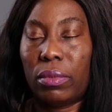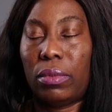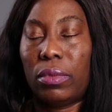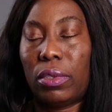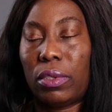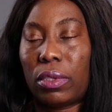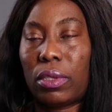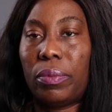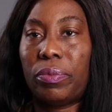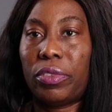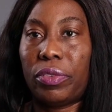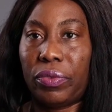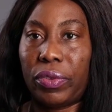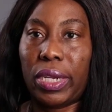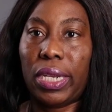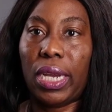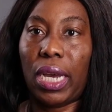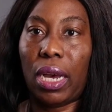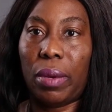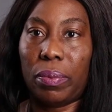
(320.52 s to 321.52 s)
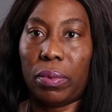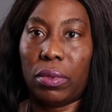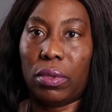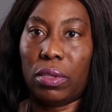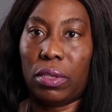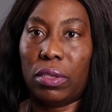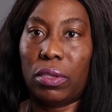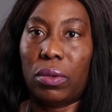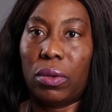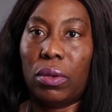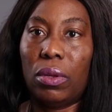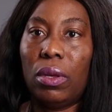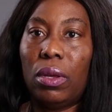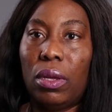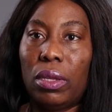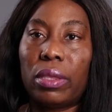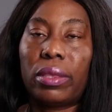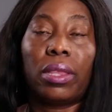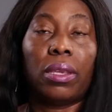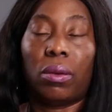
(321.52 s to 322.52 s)
something really happens. So
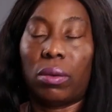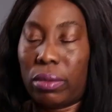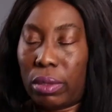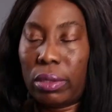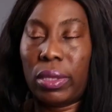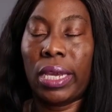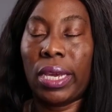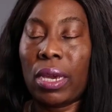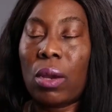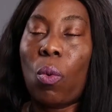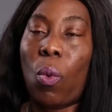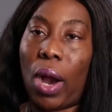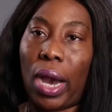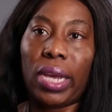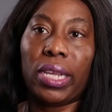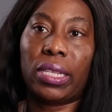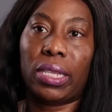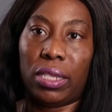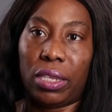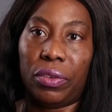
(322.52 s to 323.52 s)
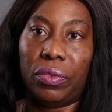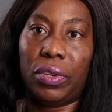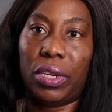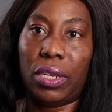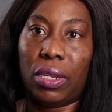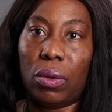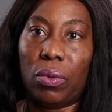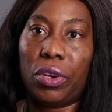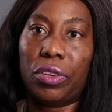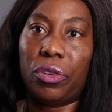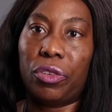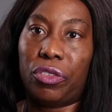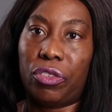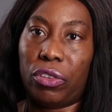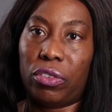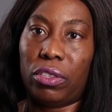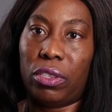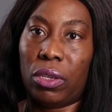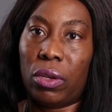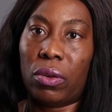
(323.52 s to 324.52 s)
think wisely, really, when you're
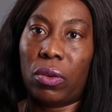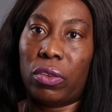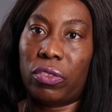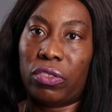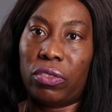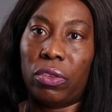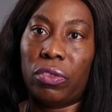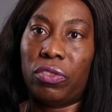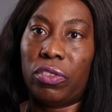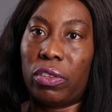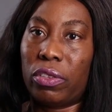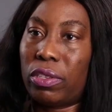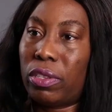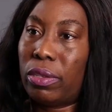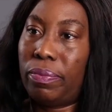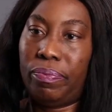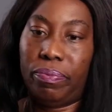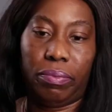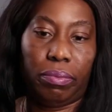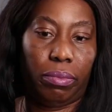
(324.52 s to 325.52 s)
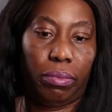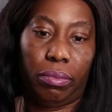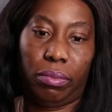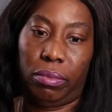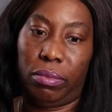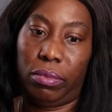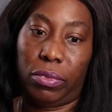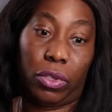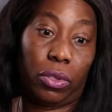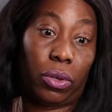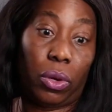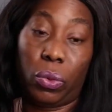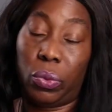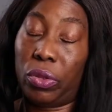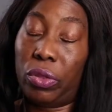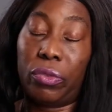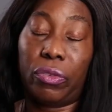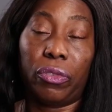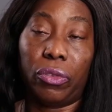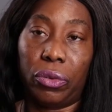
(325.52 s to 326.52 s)
choosing your course. Don't just go
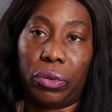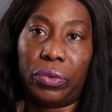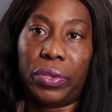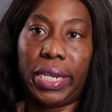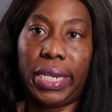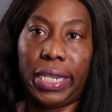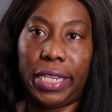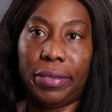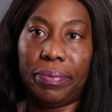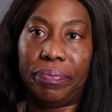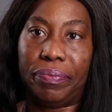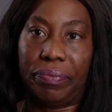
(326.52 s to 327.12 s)
with the flow, really.